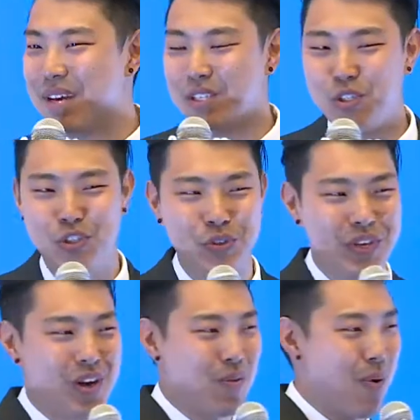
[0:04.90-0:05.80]
is Joo
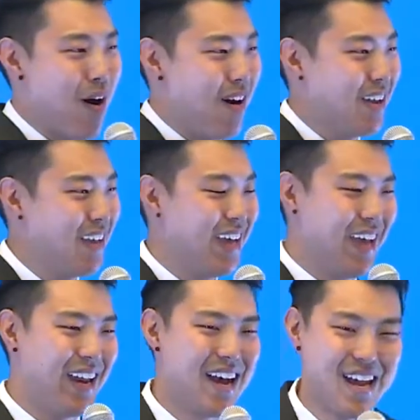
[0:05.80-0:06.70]
Yong Park,
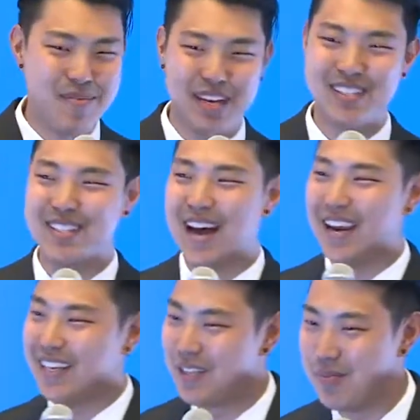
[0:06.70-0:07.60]
and I am
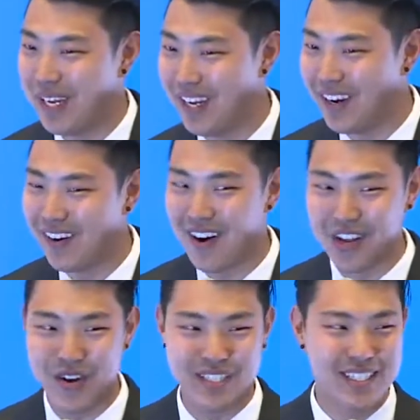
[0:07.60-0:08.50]
excited to be here. Are
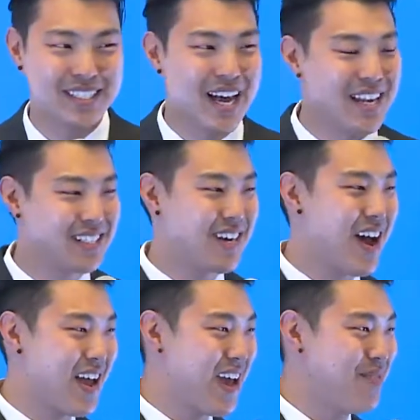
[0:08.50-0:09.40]
you as excited as that
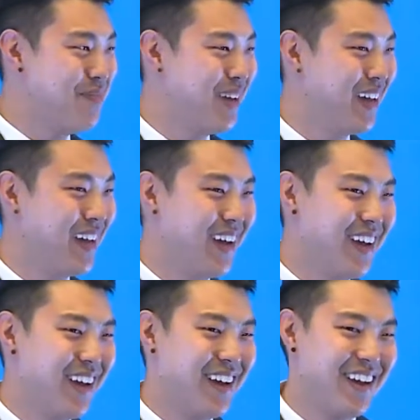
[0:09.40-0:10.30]
I am?
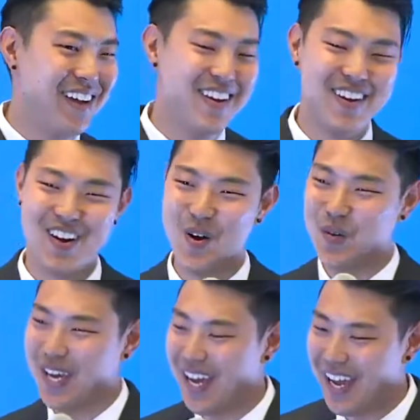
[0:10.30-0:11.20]

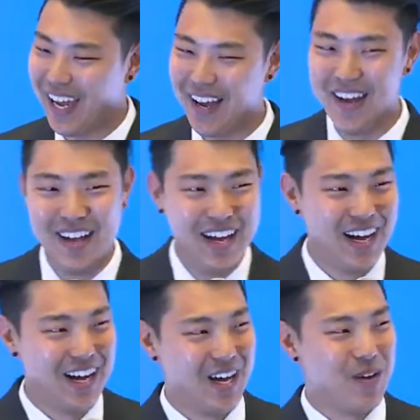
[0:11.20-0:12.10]
Okay.
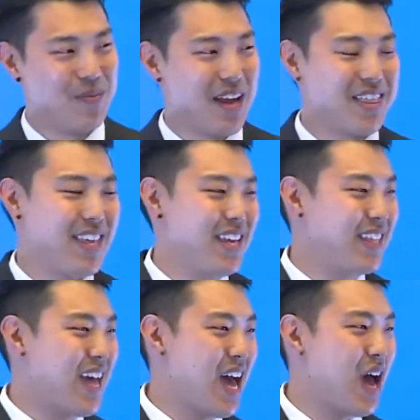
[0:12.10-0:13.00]
Um, I think
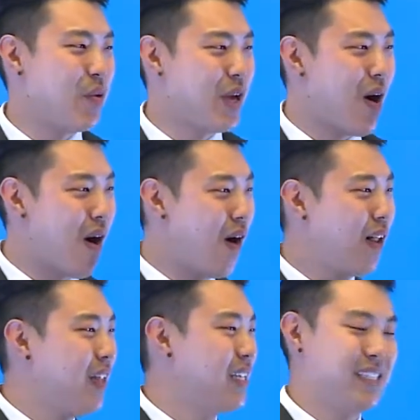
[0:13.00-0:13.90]
that we
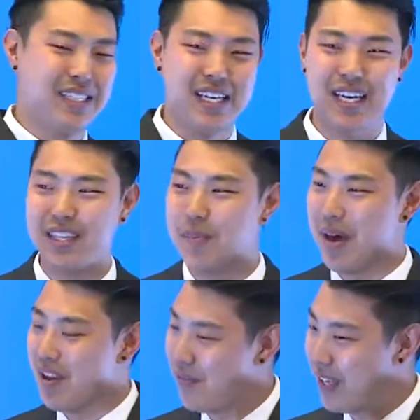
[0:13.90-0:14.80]
all see the
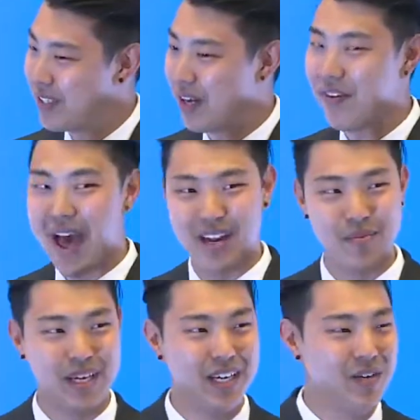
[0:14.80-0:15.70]
benefits of
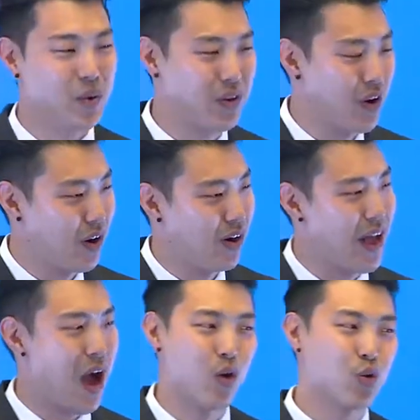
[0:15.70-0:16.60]
Atomy. We heard
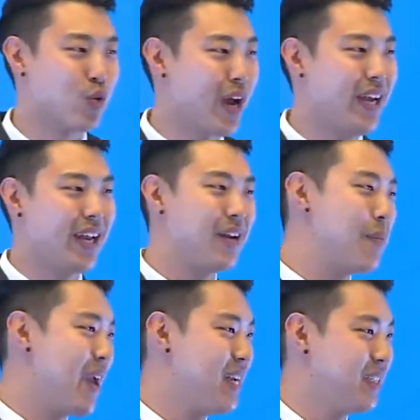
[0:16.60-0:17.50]
how great and
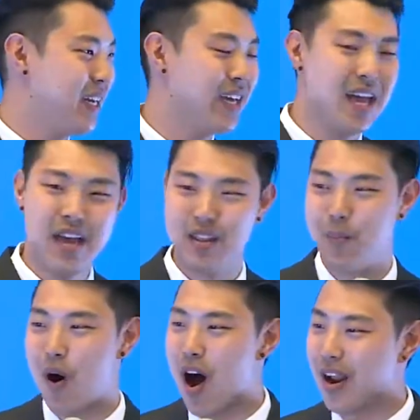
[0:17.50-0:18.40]
amazing the
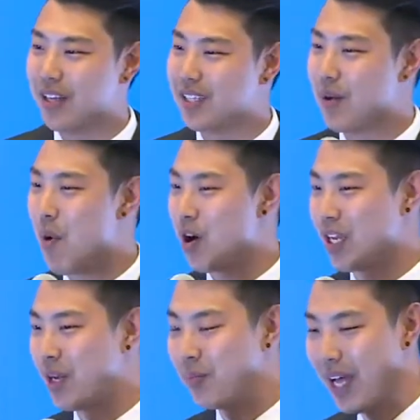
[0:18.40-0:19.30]
products and the
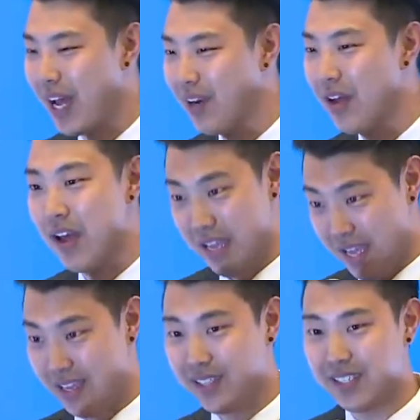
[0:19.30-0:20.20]
marketing plan
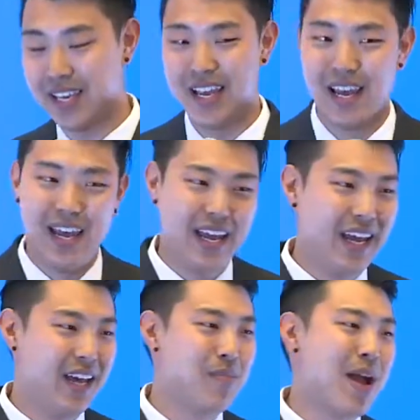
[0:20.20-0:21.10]
is.
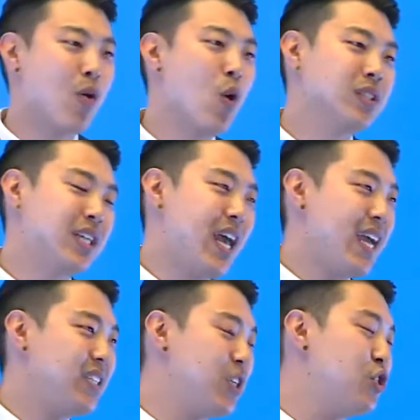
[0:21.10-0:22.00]
And my goal today
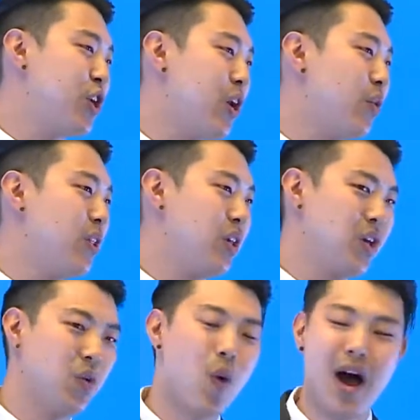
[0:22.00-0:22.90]
is to share with
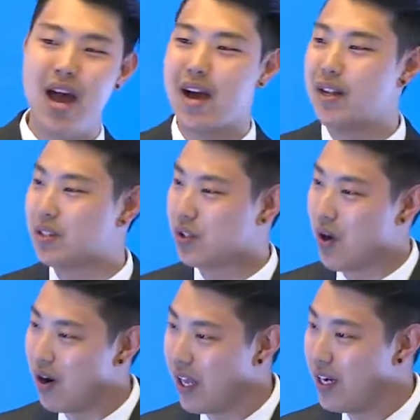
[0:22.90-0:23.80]
you why I got
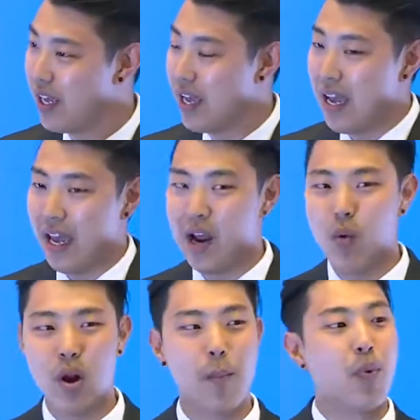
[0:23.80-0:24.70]
started, and I
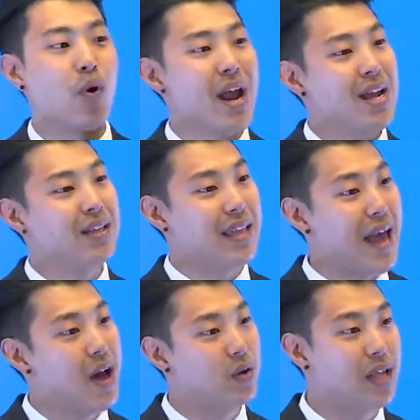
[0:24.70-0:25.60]
want to break
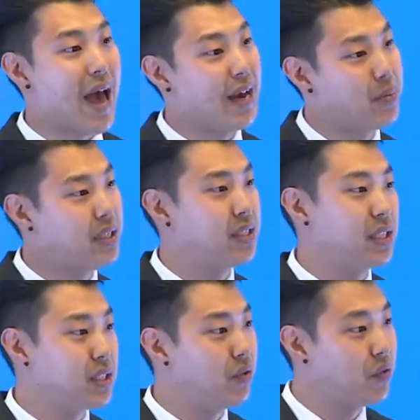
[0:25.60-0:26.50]
down the Atomy
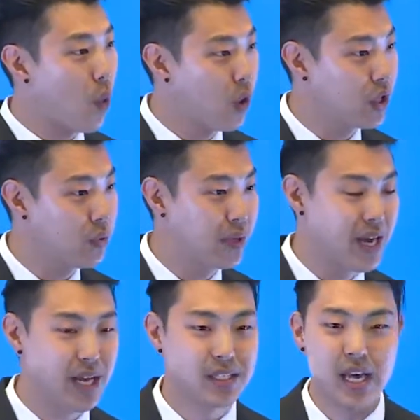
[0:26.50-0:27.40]
system for you
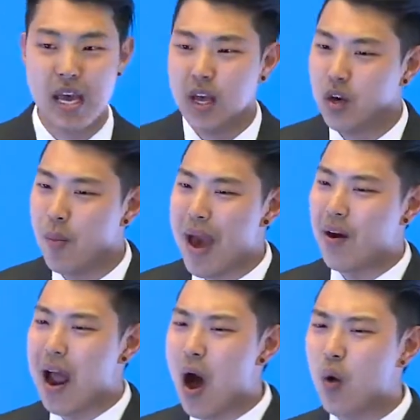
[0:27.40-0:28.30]
because no
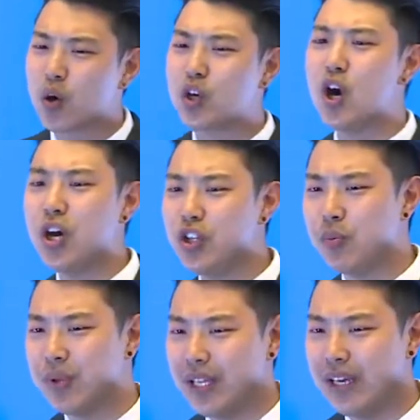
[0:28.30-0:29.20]
matter how good you
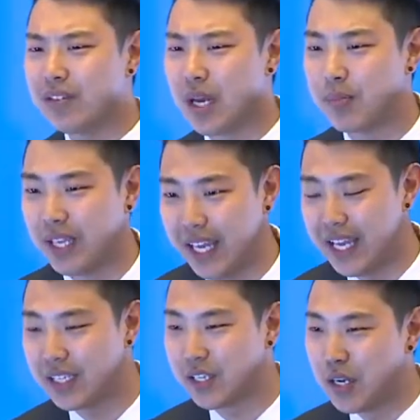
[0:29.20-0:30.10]
believe something
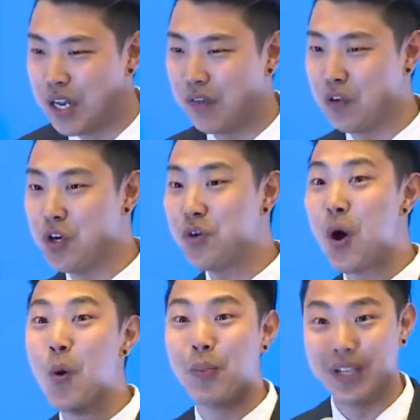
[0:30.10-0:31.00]
is, if you
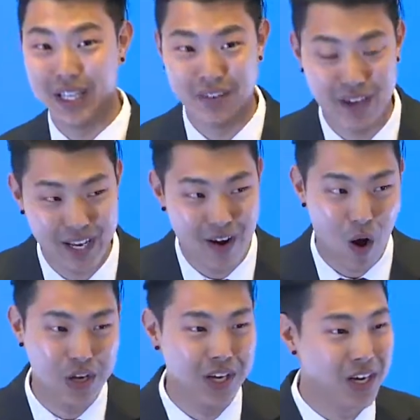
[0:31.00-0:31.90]
don't believe it,
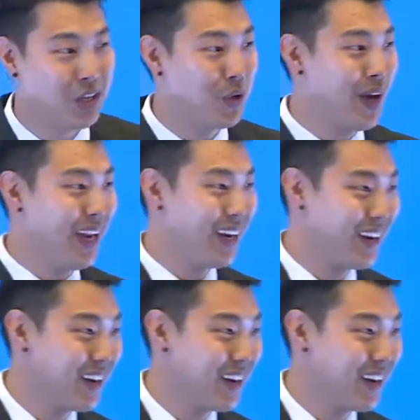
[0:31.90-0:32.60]
are you going to do it?